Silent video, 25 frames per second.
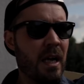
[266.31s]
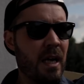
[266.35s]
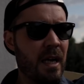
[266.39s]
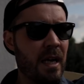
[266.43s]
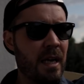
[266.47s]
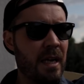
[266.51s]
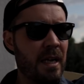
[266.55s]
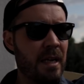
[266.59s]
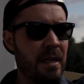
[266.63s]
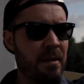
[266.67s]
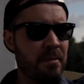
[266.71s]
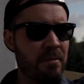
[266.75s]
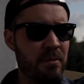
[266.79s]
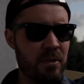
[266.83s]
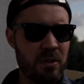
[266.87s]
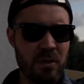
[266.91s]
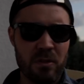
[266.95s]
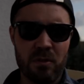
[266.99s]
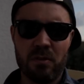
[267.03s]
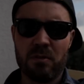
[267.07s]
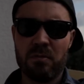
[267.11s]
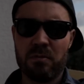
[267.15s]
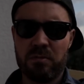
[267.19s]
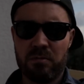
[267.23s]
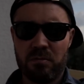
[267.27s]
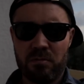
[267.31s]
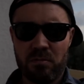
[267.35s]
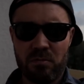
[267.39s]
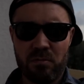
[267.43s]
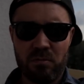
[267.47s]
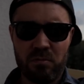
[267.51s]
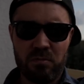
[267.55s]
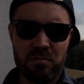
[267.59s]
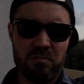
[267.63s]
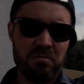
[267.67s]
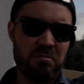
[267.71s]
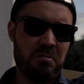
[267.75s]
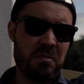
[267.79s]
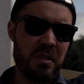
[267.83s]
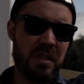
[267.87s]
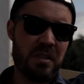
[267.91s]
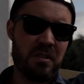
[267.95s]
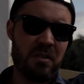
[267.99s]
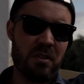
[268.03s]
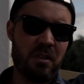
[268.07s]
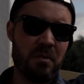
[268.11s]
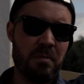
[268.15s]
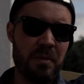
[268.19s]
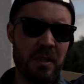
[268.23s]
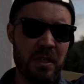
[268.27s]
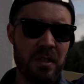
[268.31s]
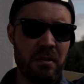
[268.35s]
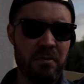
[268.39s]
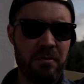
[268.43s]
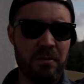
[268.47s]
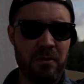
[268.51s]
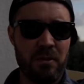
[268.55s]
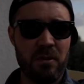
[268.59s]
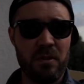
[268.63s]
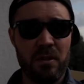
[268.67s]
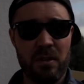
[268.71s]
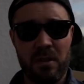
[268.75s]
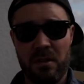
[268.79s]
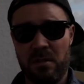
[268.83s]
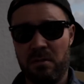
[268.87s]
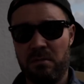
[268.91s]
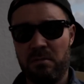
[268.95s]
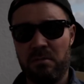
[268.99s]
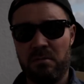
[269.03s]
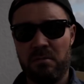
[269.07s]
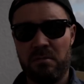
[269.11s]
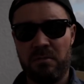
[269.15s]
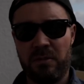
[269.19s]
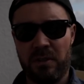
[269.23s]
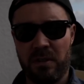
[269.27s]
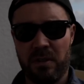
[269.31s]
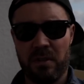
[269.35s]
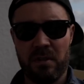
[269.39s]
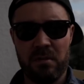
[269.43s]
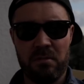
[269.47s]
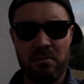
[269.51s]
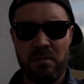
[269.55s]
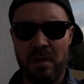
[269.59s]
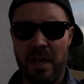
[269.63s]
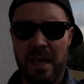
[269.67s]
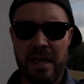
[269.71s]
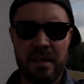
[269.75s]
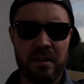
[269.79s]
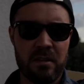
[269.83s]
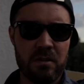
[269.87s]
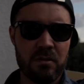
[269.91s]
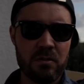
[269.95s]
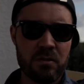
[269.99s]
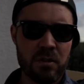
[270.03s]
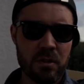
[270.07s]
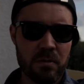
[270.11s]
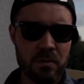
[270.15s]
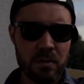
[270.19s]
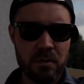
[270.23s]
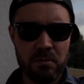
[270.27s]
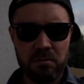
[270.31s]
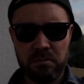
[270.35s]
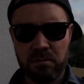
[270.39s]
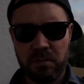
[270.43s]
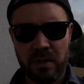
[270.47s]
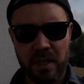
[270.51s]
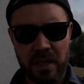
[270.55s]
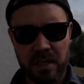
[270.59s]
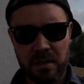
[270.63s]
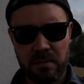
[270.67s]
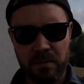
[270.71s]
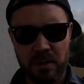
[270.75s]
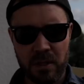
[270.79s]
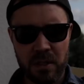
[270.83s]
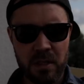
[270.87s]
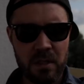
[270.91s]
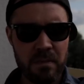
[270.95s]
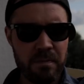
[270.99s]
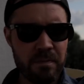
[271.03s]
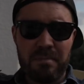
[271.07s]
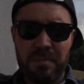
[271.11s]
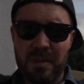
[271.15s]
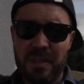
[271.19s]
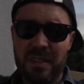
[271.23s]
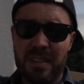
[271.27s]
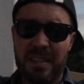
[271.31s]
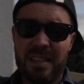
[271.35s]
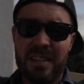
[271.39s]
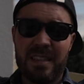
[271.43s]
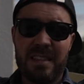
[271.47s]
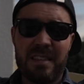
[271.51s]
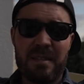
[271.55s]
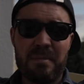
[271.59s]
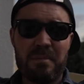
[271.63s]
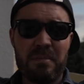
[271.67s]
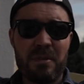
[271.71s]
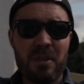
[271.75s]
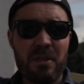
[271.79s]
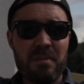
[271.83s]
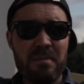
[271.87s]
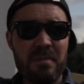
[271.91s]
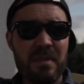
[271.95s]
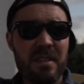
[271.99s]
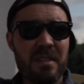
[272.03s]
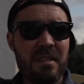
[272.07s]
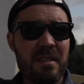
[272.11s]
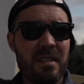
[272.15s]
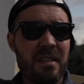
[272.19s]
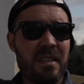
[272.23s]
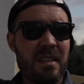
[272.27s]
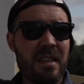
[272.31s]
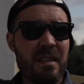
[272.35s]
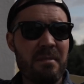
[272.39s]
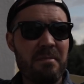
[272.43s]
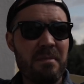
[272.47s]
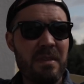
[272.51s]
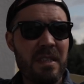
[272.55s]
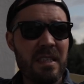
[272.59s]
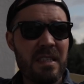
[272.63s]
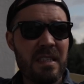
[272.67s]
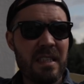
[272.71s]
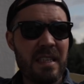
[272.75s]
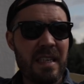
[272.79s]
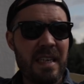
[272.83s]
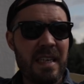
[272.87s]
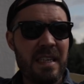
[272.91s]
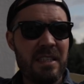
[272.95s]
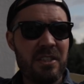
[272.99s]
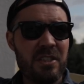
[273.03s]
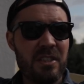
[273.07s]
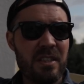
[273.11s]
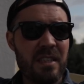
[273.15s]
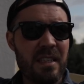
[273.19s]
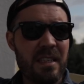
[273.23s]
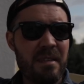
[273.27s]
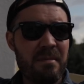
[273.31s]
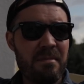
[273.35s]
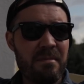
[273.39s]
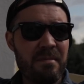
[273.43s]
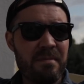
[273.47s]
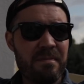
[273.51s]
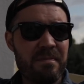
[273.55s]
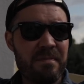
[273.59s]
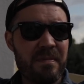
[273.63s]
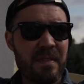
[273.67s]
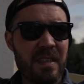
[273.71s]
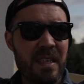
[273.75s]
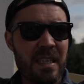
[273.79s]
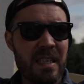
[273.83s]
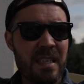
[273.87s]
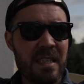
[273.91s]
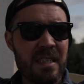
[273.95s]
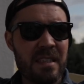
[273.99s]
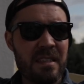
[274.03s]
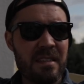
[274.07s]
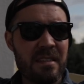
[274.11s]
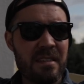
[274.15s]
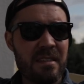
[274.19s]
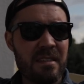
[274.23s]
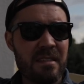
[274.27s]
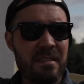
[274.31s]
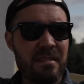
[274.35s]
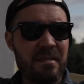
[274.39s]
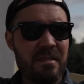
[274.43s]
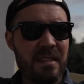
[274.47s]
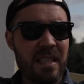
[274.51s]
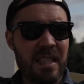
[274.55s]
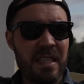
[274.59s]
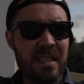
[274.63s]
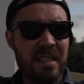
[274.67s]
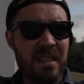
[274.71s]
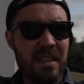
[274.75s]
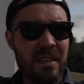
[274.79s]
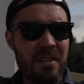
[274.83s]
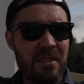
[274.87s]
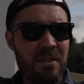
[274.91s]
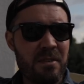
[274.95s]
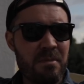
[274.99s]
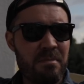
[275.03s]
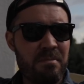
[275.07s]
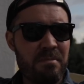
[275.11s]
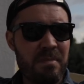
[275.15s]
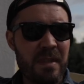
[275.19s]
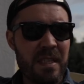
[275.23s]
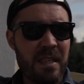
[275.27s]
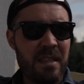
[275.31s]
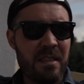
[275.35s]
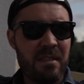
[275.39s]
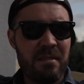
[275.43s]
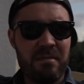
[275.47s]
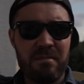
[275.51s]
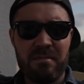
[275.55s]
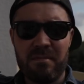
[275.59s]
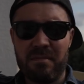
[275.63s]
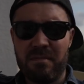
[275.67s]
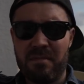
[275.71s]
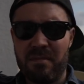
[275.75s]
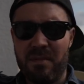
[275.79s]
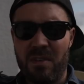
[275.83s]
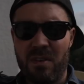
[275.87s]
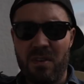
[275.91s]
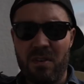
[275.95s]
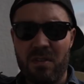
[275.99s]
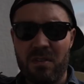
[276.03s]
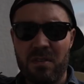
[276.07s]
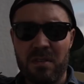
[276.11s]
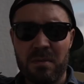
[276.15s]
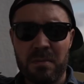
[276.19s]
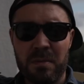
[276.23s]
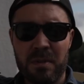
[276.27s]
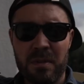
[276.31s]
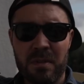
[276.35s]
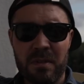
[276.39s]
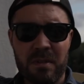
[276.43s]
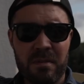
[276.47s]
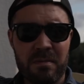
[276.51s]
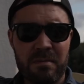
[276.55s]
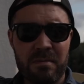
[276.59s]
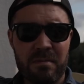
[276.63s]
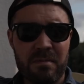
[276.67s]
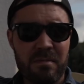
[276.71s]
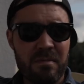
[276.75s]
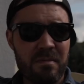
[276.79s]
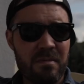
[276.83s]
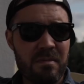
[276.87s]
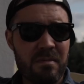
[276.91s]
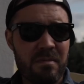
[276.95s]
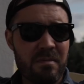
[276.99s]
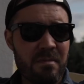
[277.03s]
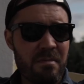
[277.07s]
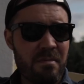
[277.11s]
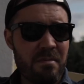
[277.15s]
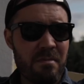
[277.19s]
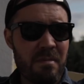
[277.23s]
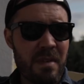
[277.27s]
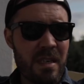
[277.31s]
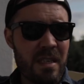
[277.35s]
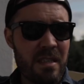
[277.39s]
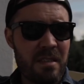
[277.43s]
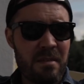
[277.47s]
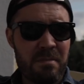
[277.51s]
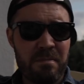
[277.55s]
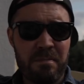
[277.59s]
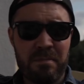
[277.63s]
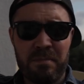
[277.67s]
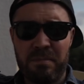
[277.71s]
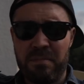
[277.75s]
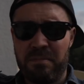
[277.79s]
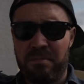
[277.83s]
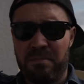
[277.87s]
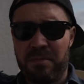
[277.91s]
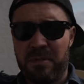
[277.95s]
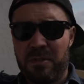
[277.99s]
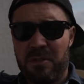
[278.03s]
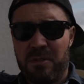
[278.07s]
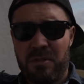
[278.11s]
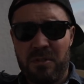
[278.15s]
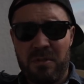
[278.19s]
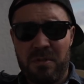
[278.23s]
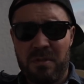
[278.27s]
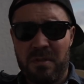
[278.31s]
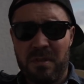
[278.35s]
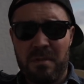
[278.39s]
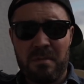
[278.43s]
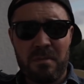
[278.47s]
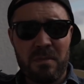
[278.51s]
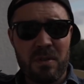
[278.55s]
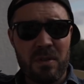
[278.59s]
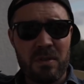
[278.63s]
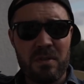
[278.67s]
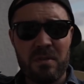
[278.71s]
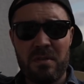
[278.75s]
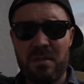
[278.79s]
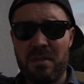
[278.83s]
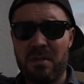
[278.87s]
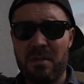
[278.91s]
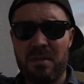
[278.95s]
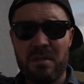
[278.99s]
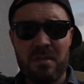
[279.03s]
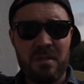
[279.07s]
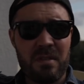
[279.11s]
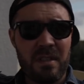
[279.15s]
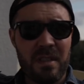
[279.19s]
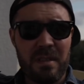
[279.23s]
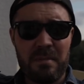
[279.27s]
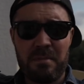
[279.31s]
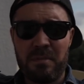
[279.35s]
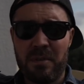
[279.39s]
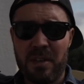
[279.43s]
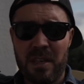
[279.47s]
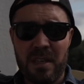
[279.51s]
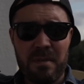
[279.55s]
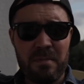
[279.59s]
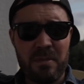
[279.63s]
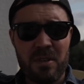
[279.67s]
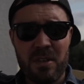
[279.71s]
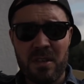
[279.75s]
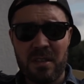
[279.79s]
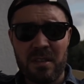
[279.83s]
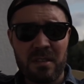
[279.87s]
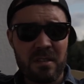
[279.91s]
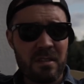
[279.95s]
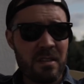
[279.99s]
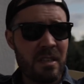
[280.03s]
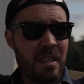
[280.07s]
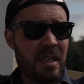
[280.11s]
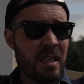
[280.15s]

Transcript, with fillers: Um, so it's going to be for the for the end consumer less money. But the problem is the companies like H and M and and other big, horrible, mass producing monsters like Primark.